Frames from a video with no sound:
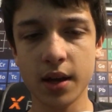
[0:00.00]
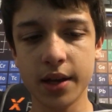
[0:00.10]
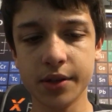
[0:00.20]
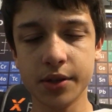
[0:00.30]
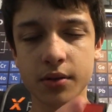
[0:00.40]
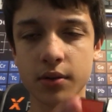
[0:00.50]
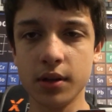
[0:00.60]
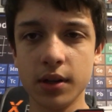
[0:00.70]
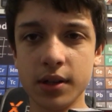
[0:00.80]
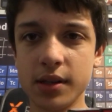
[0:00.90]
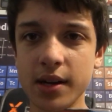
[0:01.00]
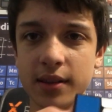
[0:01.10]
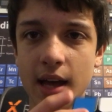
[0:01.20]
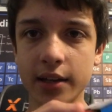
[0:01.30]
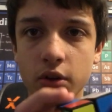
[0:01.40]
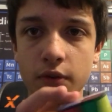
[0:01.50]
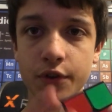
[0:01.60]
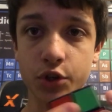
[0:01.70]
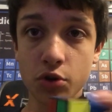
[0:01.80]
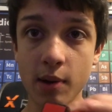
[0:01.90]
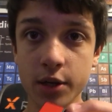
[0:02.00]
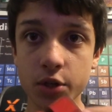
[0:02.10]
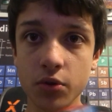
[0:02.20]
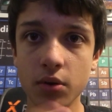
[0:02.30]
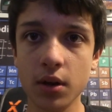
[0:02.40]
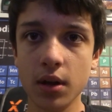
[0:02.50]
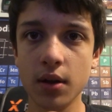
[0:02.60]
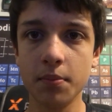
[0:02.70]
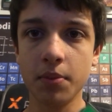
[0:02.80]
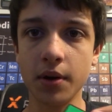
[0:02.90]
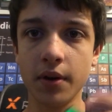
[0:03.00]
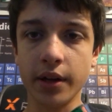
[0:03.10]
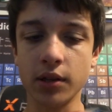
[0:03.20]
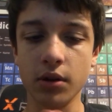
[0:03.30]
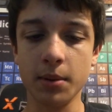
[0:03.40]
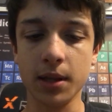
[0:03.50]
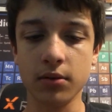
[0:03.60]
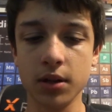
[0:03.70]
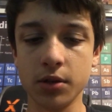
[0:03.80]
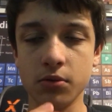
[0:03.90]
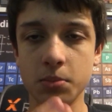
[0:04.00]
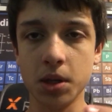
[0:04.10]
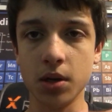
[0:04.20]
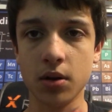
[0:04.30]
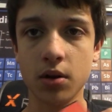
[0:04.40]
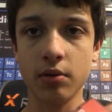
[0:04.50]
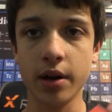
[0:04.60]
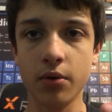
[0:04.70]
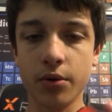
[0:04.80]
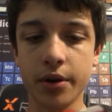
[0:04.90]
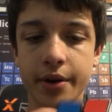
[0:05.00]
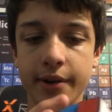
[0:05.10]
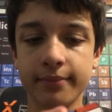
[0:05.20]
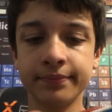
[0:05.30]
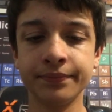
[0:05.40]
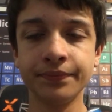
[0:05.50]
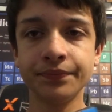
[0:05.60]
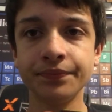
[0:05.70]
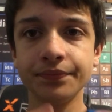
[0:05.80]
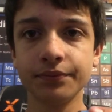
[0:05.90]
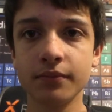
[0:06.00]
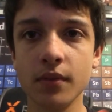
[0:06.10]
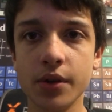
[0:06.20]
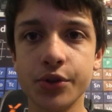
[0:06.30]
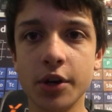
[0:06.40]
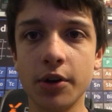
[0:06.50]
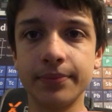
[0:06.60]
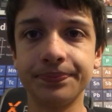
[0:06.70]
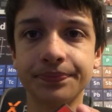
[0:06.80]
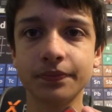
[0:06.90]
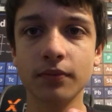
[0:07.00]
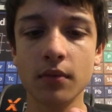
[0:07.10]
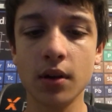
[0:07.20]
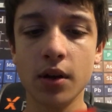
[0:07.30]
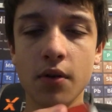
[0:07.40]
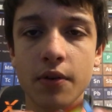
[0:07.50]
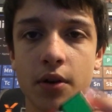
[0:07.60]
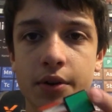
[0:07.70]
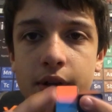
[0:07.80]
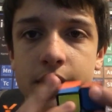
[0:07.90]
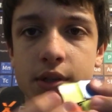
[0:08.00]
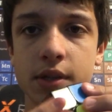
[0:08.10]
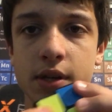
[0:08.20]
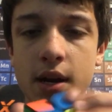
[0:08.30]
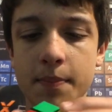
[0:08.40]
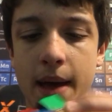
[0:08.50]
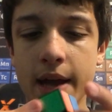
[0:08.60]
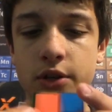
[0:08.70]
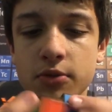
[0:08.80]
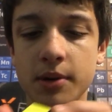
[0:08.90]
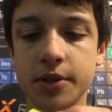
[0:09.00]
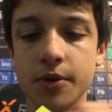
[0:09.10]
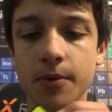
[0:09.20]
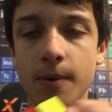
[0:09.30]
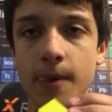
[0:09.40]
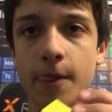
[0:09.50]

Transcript: I guess it's not that good for 2x2, but like 3x3, this would be alright corner cutting. So overall, it's not a bad 2x2.